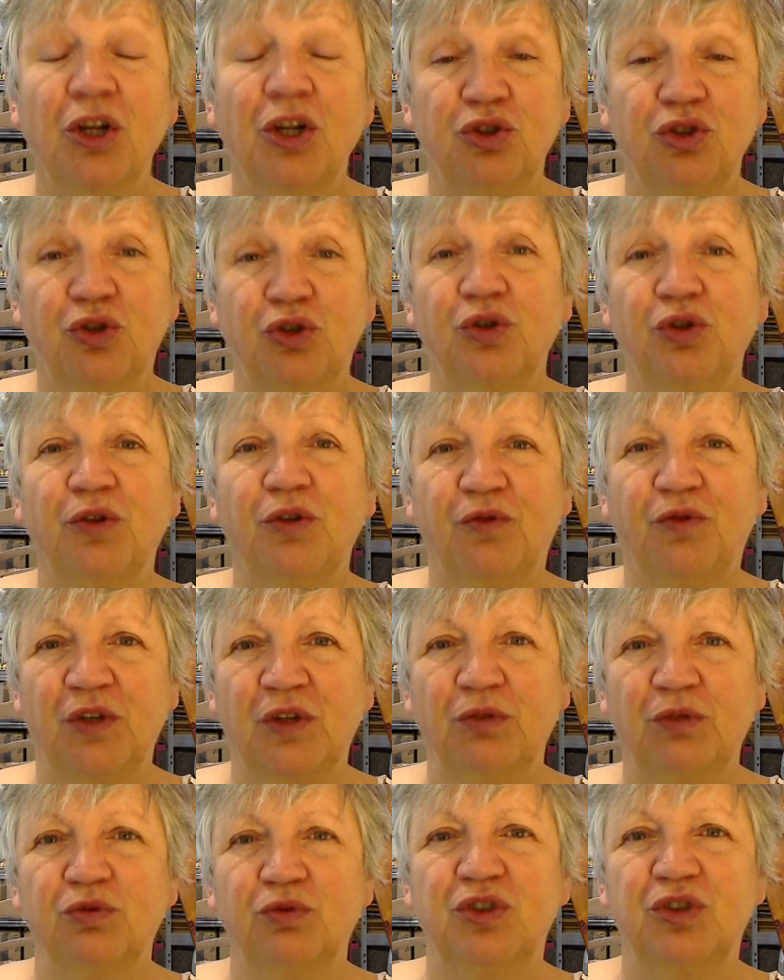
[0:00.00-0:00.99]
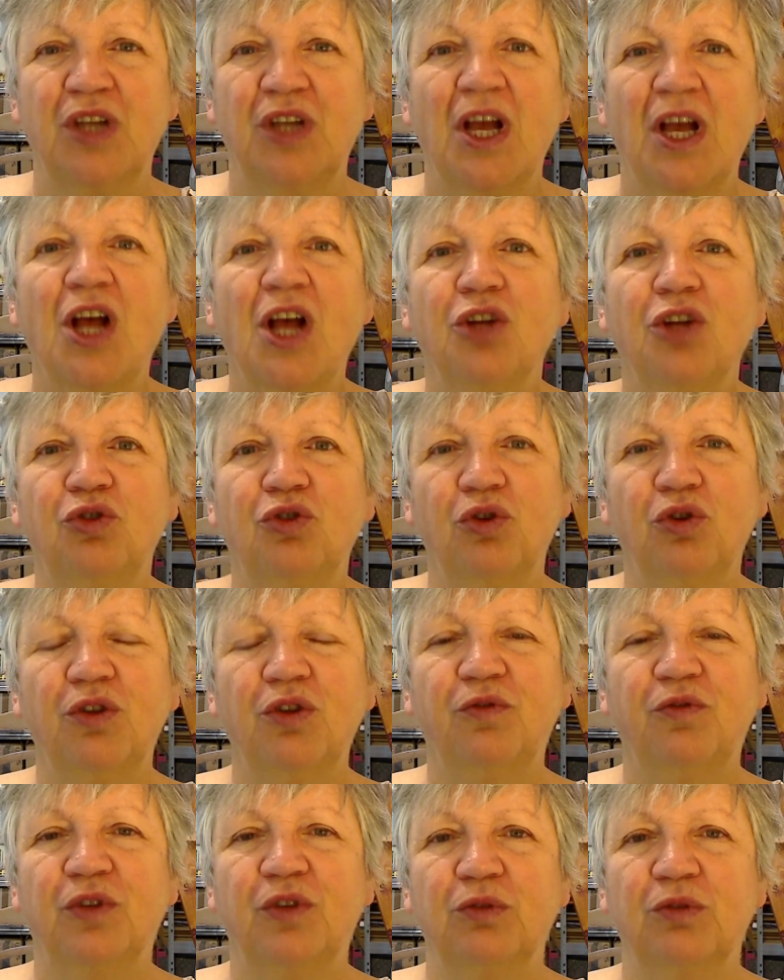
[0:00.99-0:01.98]
to the fields. Do the
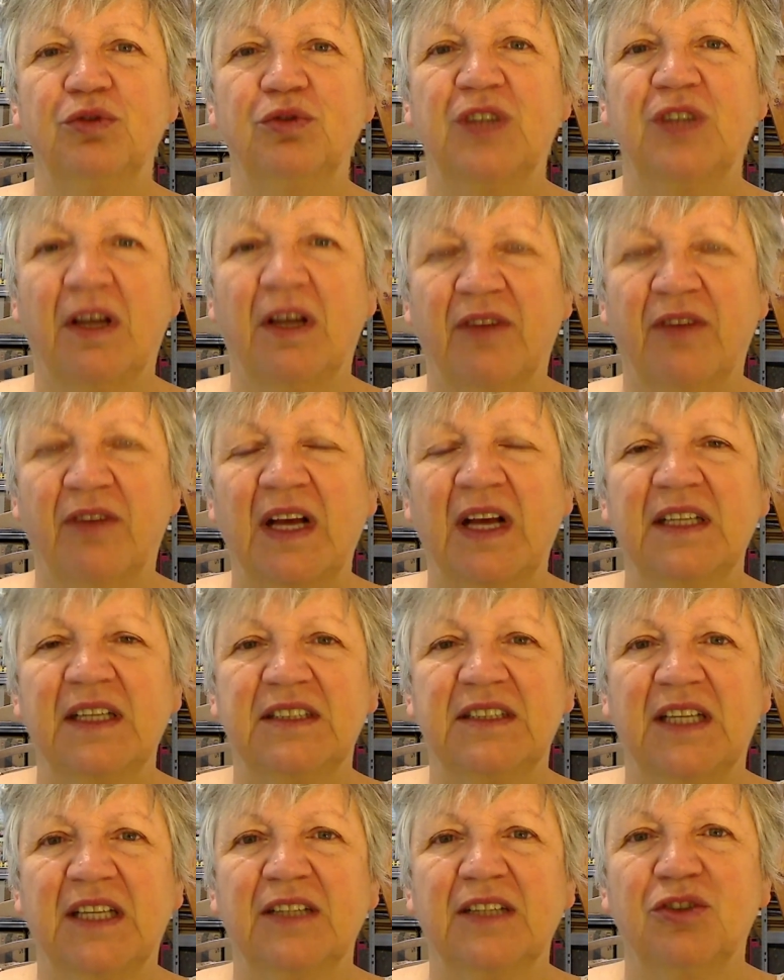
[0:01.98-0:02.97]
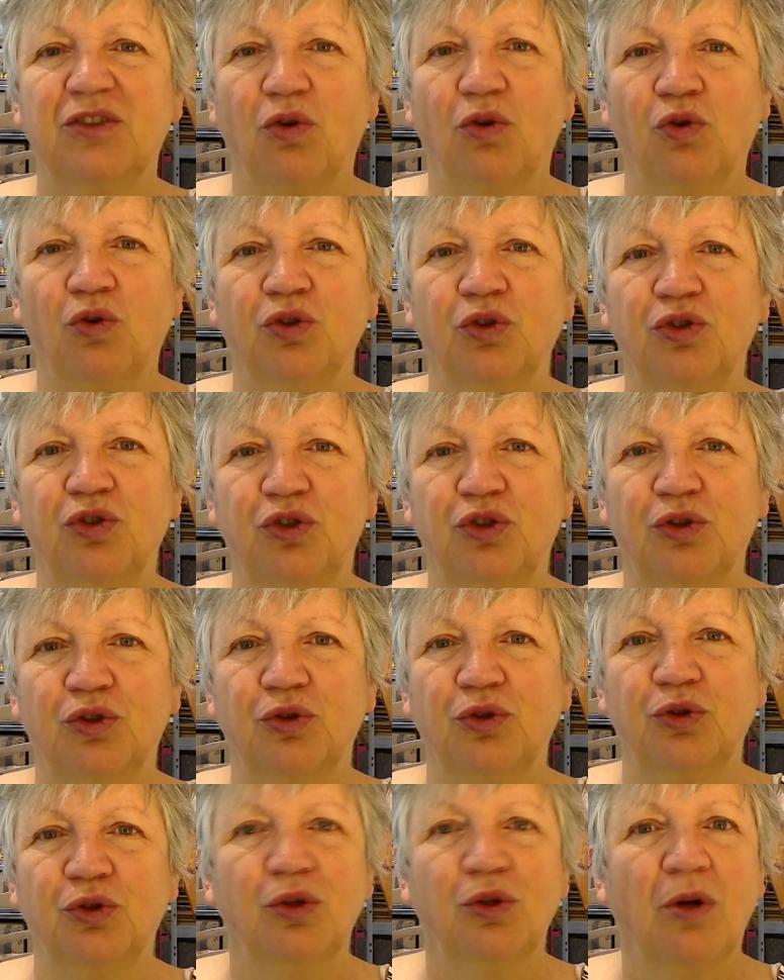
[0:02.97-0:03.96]
fields have access
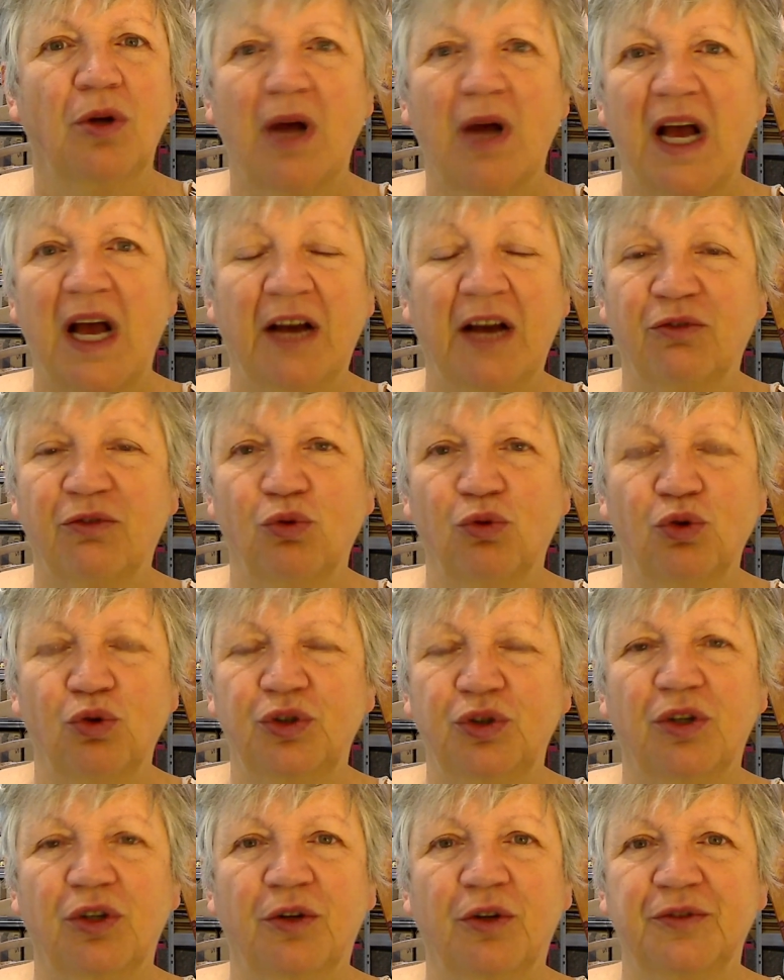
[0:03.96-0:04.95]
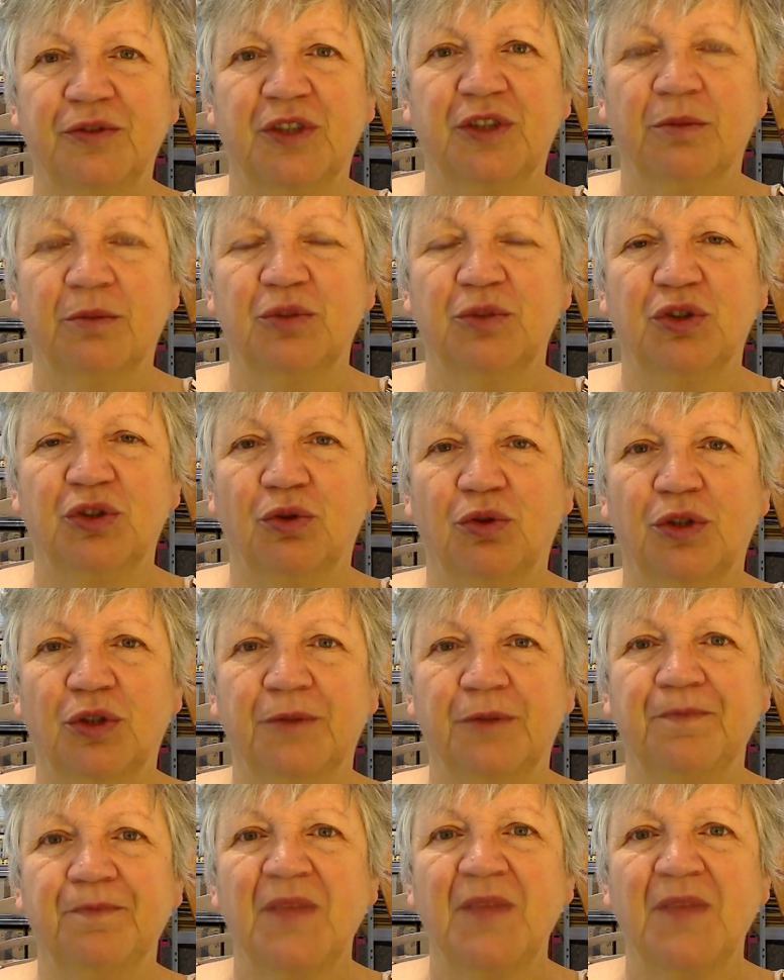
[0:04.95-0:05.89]
onto a road of some sort?